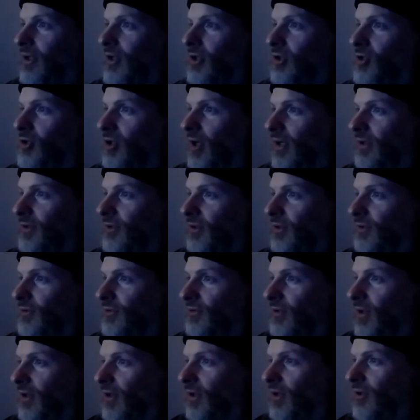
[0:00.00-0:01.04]
John
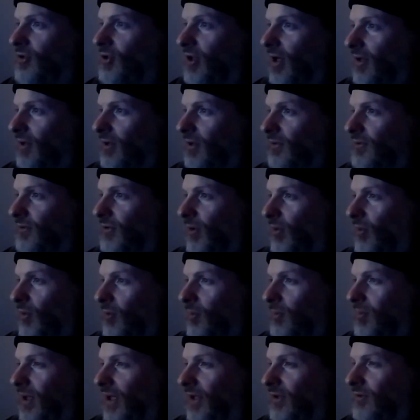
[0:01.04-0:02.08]
Goodsall, John Goodsall,
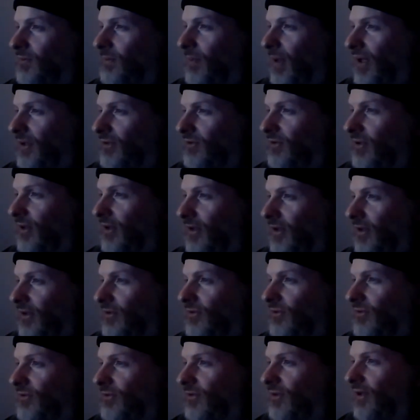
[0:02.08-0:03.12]
who plays bass on
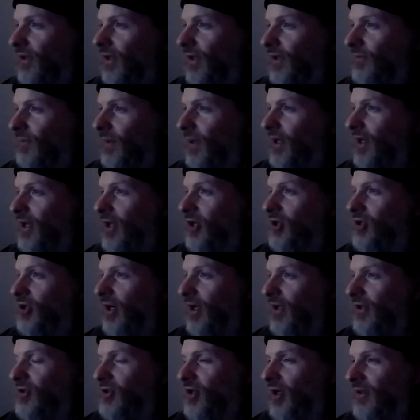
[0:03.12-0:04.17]
this,
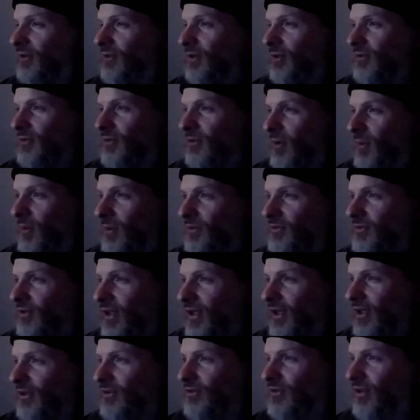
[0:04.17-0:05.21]
John John Goodsall is,
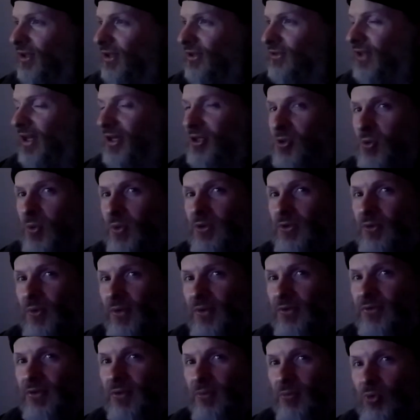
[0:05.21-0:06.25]
is is actually
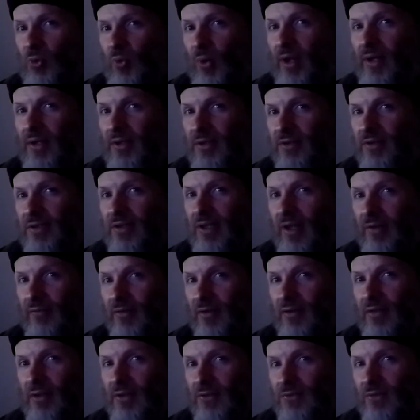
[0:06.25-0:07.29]
doing some quite clever
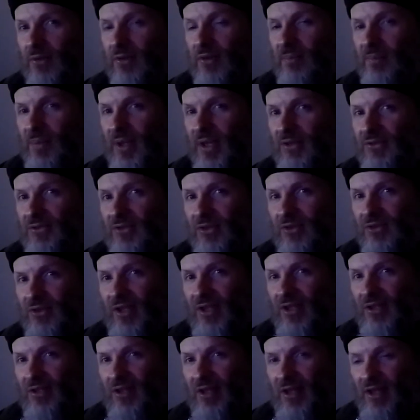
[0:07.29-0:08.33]
things with the bass. He
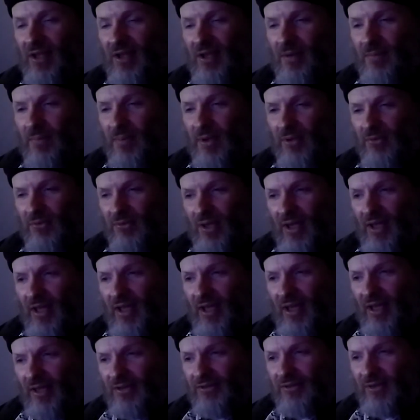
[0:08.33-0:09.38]
he he appears.
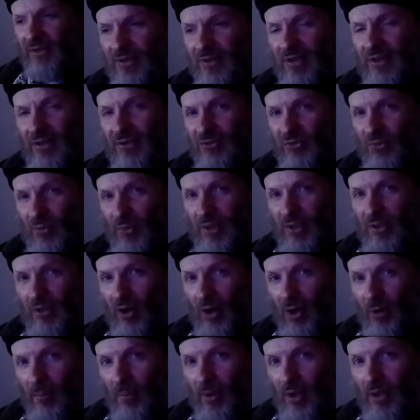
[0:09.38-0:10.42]
It like he's doing
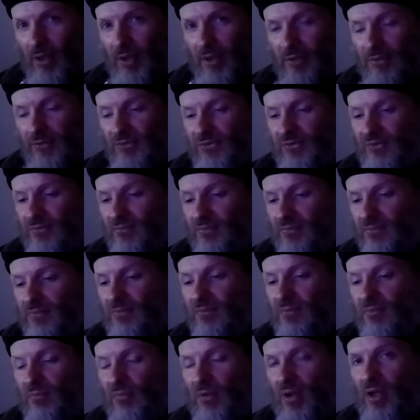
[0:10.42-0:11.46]
harmonics
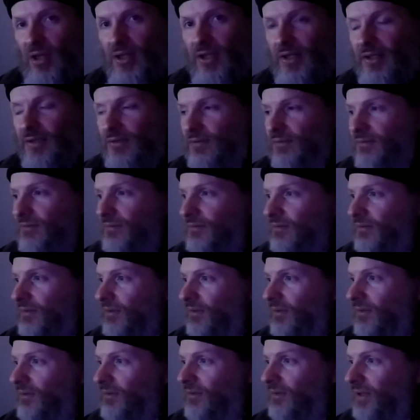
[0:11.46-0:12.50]
on it,
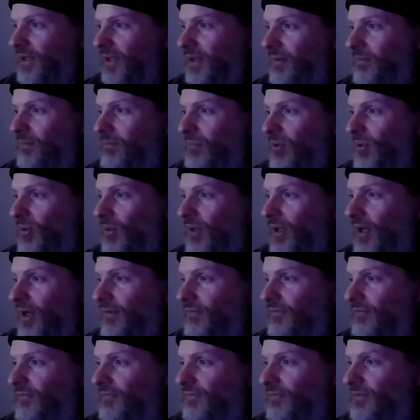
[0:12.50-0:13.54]
like pull
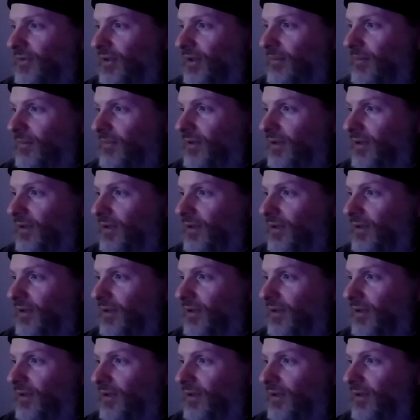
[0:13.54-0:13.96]
off type